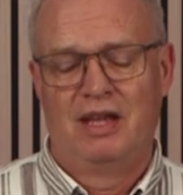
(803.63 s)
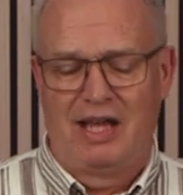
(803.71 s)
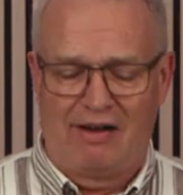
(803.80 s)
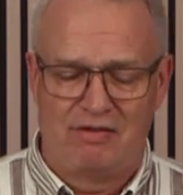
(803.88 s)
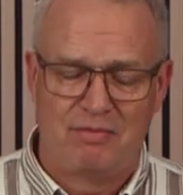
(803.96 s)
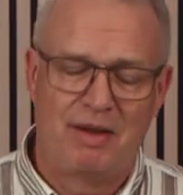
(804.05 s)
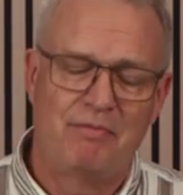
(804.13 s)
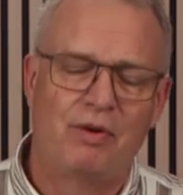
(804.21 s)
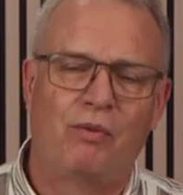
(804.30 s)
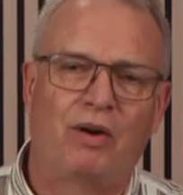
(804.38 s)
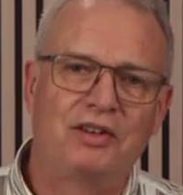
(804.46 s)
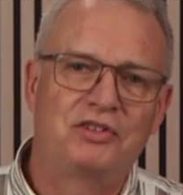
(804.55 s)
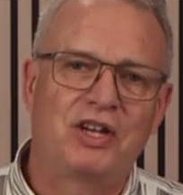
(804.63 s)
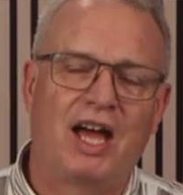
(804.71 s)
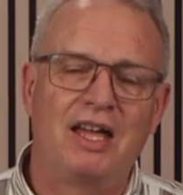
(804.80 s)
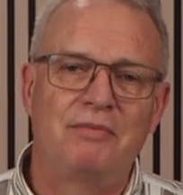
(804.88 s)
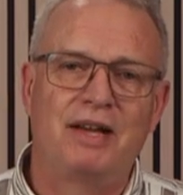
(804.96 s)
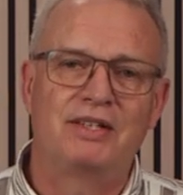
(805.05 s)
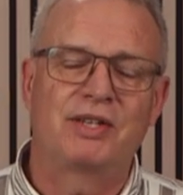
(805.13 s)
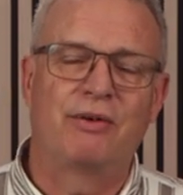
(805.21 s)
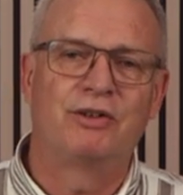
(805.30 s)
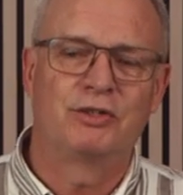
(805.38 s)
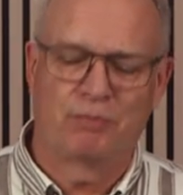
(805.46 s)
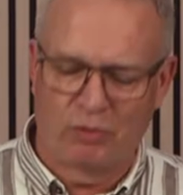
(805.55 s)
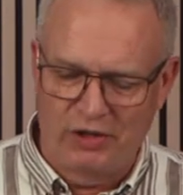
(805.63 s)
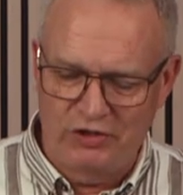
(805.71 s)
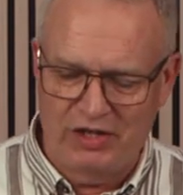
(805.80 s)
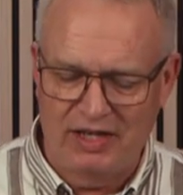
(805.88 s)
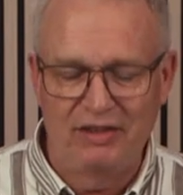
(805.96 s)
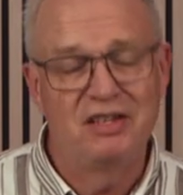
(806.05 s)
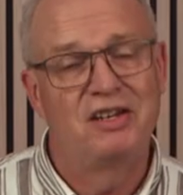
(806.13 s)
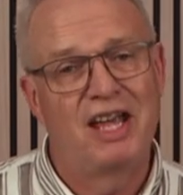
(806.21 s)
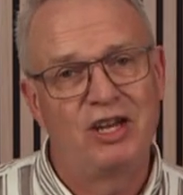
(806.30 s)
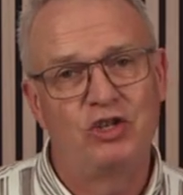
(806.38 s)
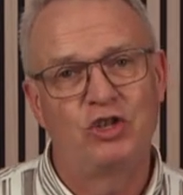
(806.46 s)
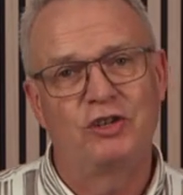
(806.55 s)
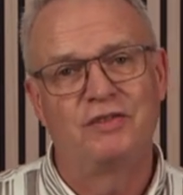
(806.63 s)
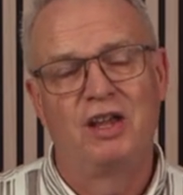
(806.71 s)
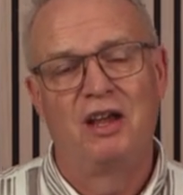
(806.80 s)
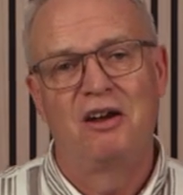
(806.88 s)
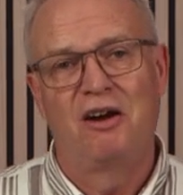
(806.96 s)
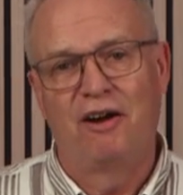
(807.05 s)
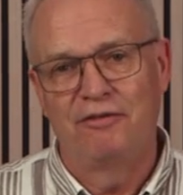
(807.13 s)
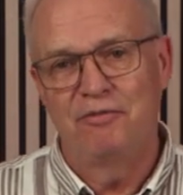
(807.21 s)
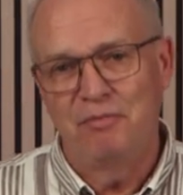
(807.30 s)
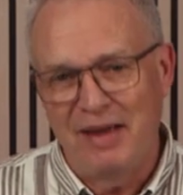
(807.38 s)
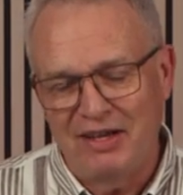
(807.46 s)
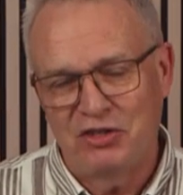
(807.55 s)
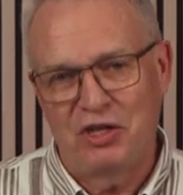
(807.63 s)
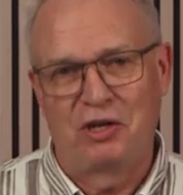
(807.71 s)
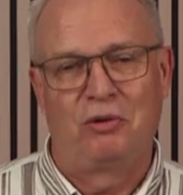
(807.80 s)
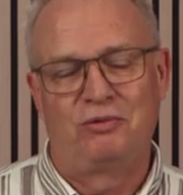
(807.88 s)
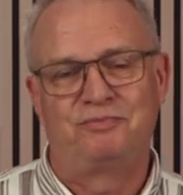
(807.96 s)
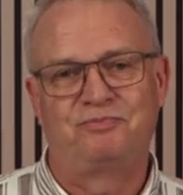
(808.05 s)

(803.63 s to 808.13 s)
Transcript: I remember one time as I was preaching in the nation of Mexico,